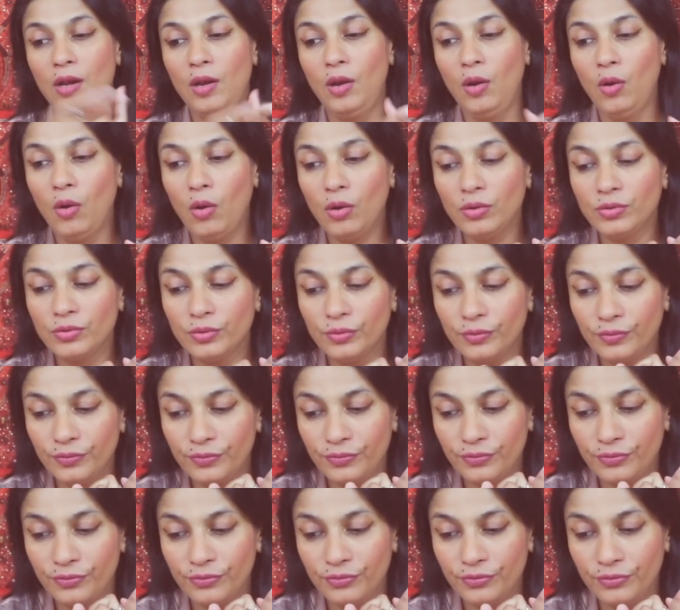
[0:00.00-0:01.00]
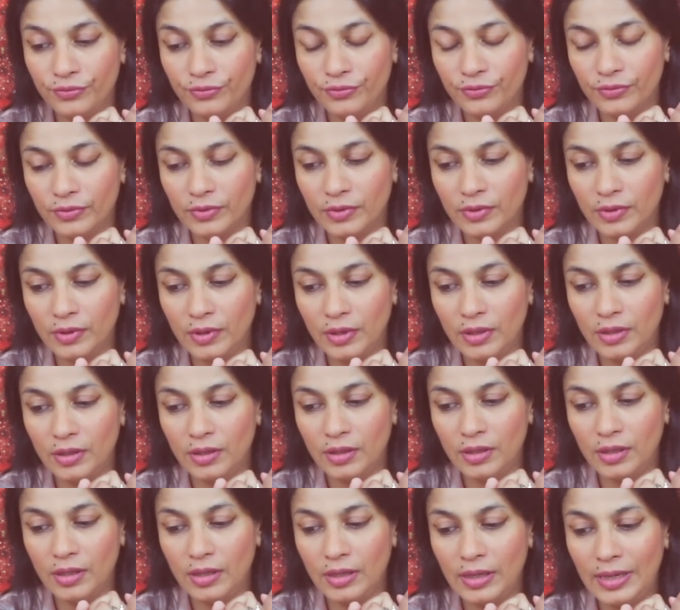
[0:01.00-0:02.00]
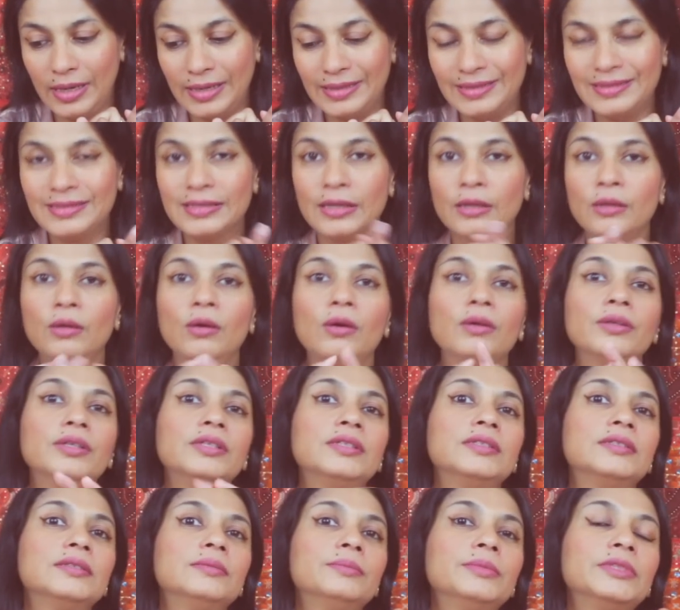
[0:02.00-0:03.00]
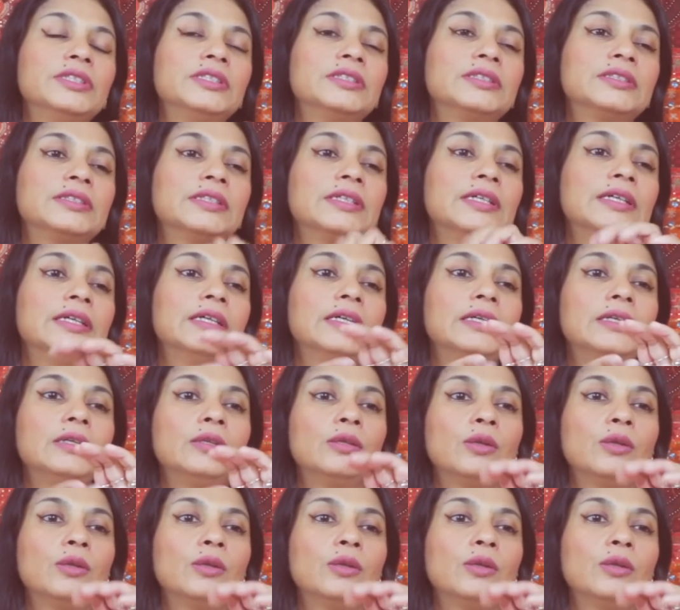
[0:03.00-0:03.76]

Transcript: Lot of antagonism is there.